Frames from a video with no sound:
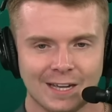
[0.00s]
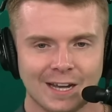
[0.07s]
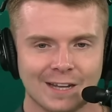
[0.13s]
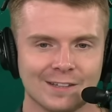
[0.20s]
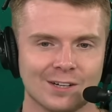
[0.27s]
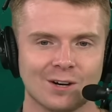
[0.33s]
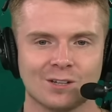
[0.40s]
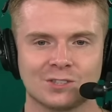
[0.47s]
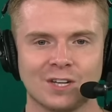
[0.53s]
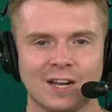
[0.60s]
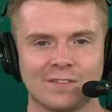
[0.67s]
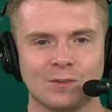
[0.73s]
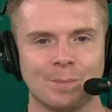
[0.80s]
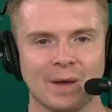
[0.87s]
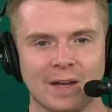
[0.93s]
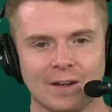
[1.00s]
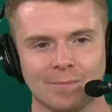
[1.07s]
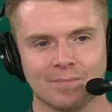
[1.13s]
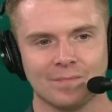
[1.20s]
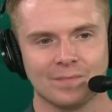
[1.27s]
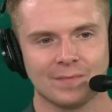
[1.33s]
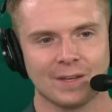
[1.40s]
And then you're also going to have to pay him.
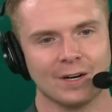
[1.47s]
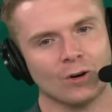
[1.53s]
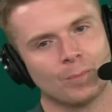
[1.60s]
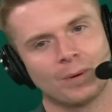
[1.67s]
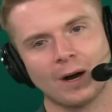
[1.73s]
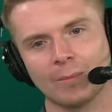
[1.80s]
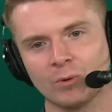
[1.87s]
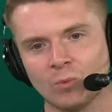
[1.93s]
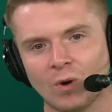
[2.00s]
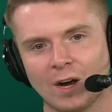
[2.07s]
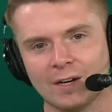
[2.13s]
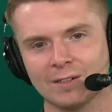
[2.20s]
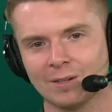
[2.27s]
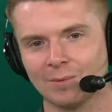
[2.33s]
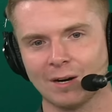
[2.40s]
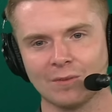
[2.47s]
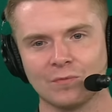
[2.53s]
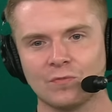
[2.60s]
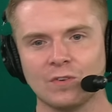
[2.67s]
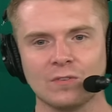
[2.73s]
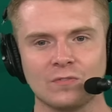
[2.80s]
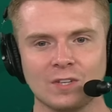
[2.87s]
And he'll probably want around
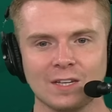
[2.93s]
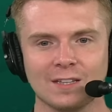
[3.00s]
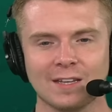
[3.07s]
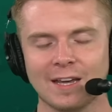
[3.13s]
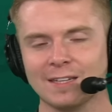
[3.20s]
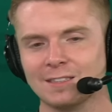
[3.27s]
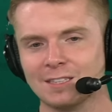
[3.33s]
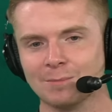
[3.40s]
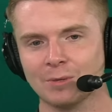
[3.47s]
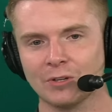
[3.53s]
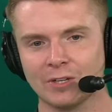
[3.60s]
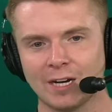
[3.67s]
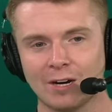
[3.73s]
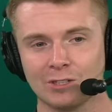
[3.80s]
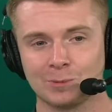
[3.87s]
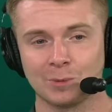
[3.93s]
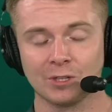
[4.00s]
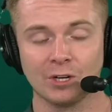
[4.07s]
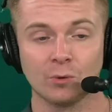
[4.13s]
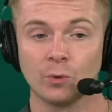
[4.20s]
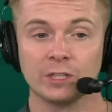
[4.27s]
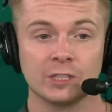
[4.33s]
$15 to $18 million per
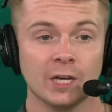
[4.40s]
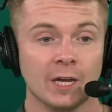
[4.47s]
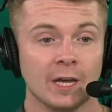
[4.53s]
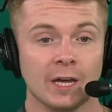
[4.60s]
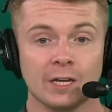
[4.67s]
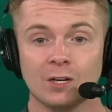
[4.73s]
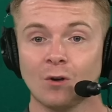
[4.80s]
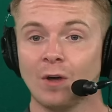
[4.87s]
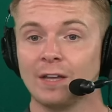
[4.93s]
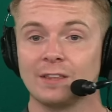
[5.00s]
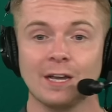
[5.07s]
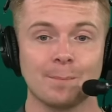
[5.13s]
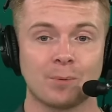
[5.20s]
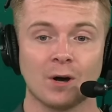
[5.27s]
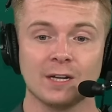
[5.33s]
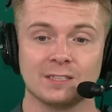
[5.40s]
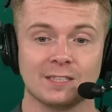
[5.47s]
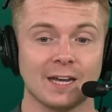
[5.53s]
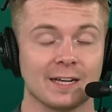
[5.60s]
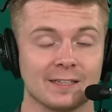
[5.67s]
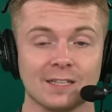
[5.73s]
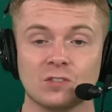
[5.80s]
year, which, at that price
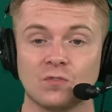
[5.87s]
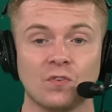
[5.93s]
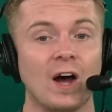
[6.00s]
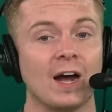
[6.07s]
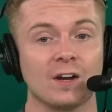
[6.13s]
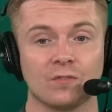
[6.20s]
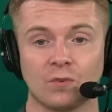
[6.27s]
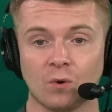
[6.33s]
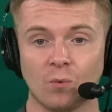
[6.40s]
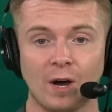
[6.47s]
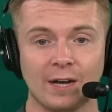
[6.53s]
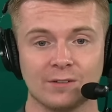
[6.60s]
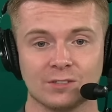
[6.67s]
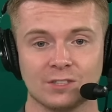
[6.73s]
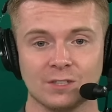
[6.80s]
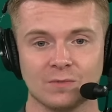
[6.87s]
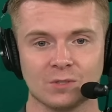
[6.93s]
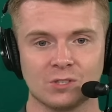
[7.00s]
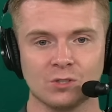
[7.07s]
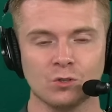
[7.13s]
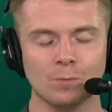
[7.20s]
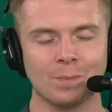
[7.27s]
tag, that's fine for a wide receiver
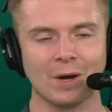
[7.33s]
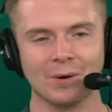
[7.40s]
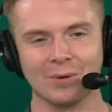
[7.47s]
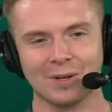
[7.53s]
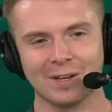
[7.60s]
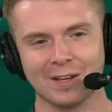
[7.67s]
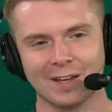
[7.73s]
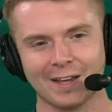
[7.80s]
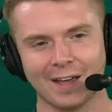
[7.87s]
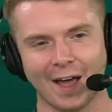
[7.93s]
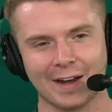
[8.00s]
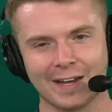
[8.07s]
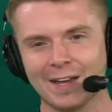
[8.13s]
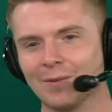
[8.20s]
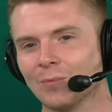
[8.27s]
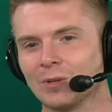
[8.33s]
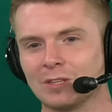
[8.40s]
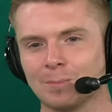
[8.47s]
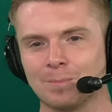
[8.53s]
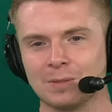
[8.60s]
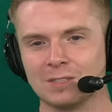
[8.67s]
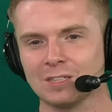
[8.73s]
too. But again, with
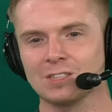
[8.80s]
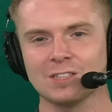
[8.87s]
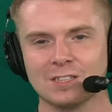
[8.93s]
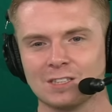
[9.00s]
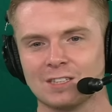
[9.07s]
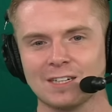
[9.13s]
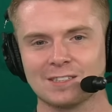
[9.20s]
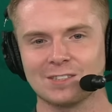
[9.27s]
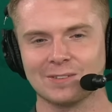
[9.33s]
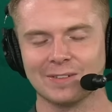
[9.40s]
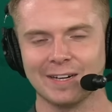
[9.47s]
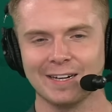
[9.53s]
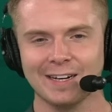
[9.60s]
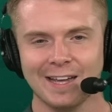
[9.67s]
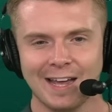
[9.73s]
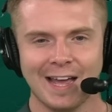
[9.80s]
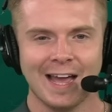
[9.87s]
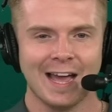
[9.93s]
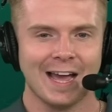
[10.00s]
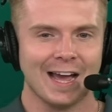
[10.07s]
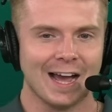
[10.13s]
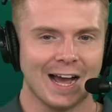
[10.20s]
the position the Jets are in,
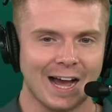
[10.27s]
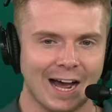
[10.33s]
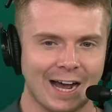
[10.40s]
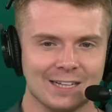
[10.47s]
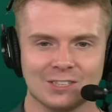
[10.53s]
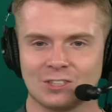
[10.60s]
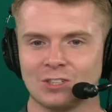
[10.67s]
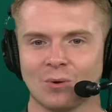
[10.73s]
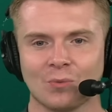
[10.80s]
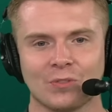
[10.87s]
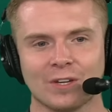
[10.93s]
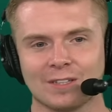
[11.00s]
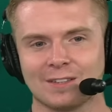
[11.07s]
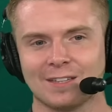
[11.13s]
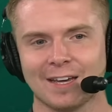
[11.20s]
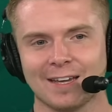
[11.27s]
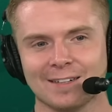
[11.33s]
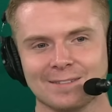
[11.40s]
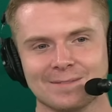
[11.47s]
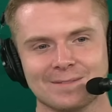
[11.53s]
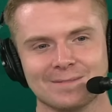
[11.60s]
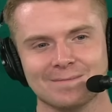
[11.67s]
I just don't think that
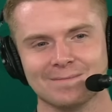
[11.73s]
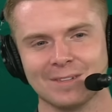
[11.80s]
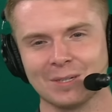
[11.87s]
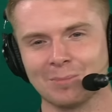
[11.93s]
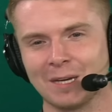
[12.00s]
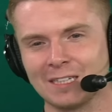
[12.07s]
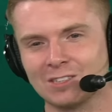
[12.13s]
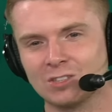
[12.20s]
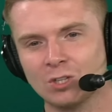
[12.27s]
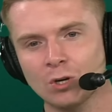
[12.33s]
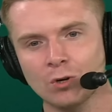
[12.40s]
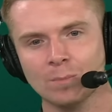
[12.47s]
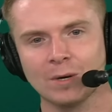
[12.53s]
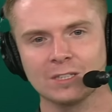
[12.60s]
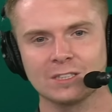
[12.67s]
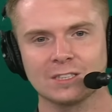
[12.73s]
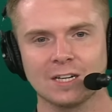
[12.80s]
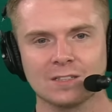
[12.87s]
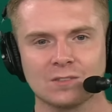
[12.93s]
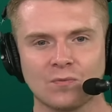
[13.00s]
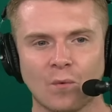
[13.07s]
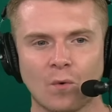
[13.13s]
it makes too much
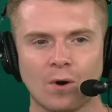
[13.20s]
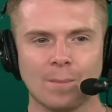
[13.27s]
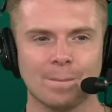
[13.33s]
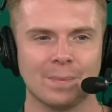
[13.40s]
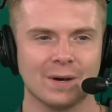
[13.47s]
sense for him.